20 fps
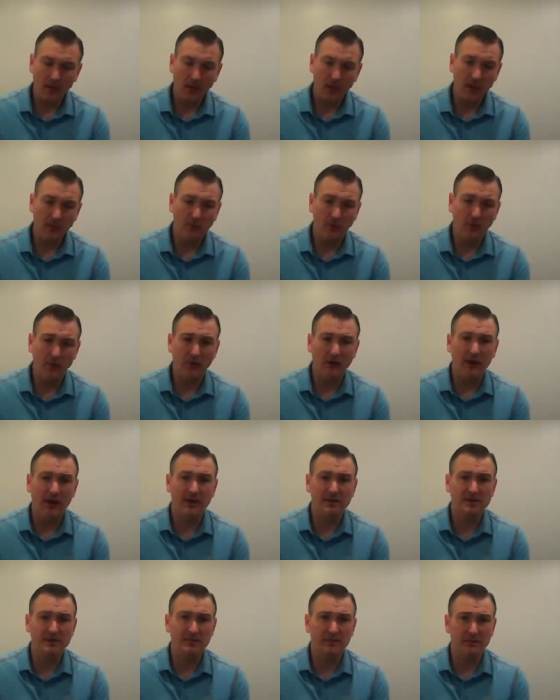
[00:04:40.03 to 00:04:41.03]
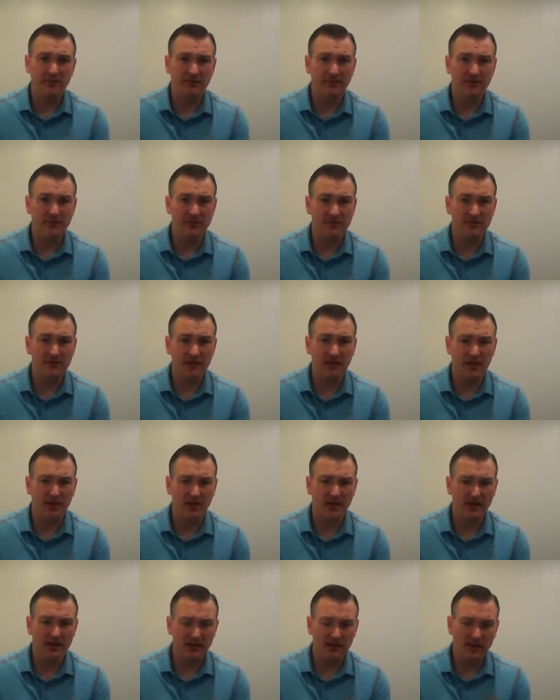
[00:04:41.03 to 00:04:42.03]
and work on some different
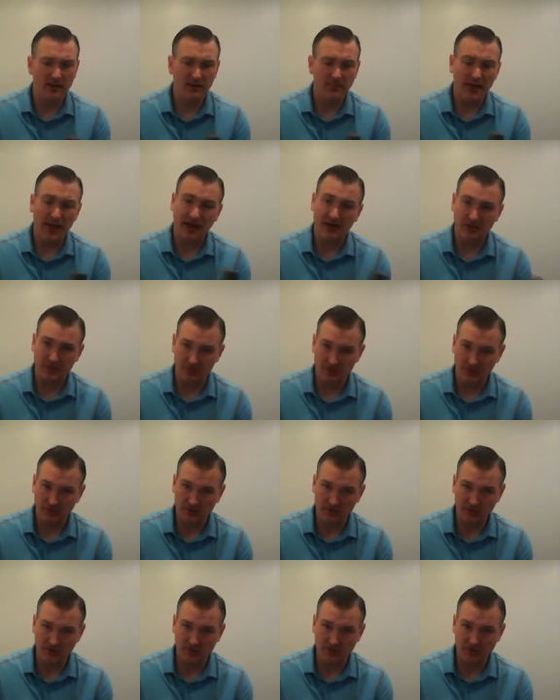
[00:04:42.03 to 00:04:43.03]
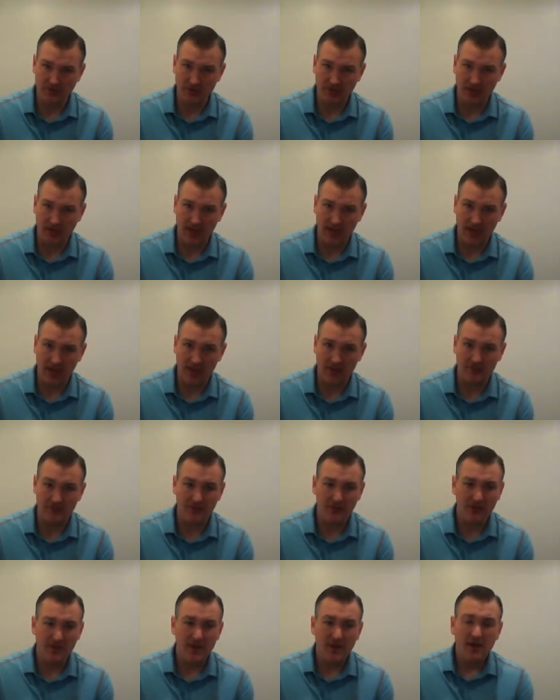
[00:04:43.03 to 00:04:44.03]
postural issues that you may
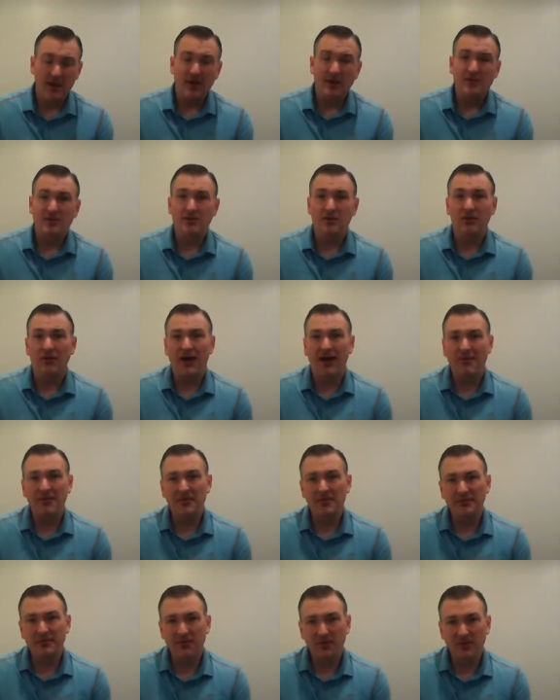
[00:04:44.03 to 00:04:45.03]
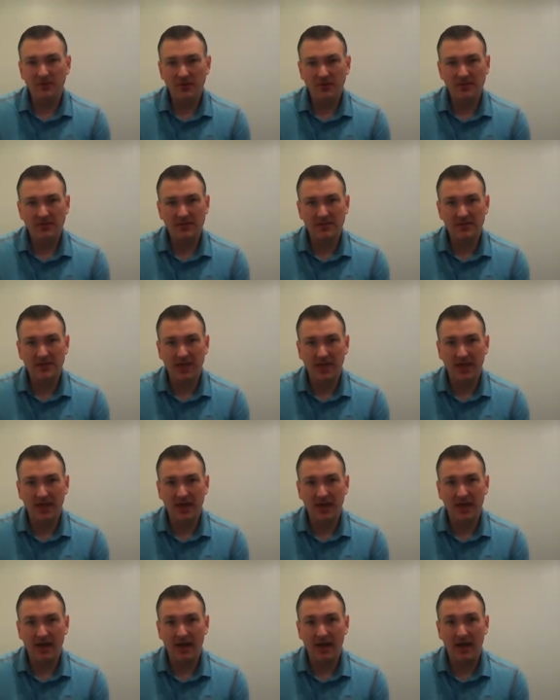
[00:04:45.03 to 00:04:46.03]
have. So I'm going to focus
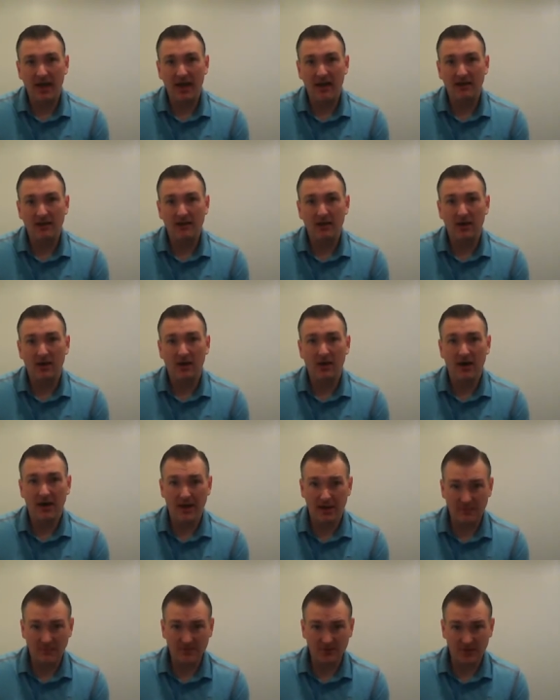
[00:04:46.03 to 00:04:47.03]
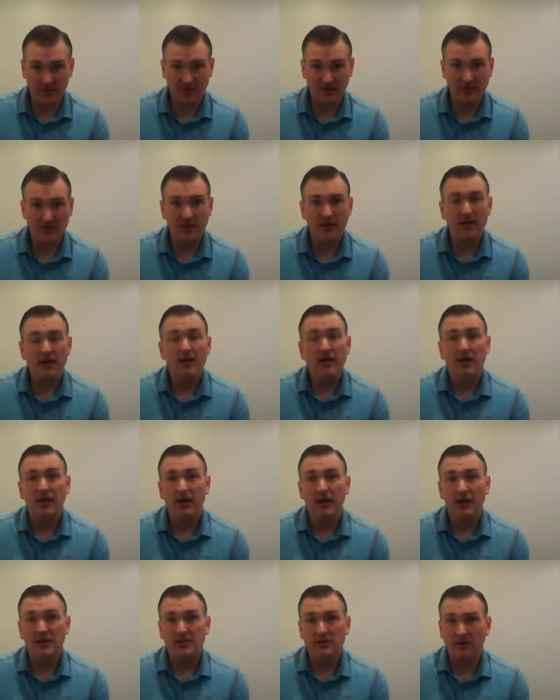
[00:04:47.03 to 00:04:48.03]
today on our hamstrings. All
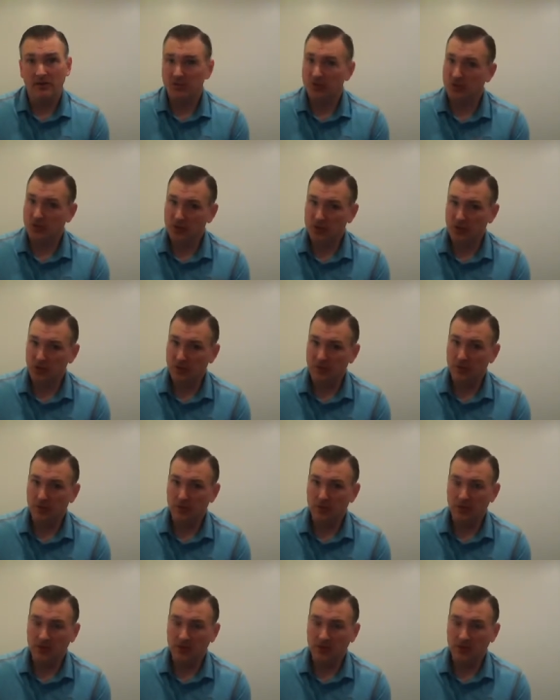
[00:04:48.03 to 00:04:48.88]
right, so I'm going to show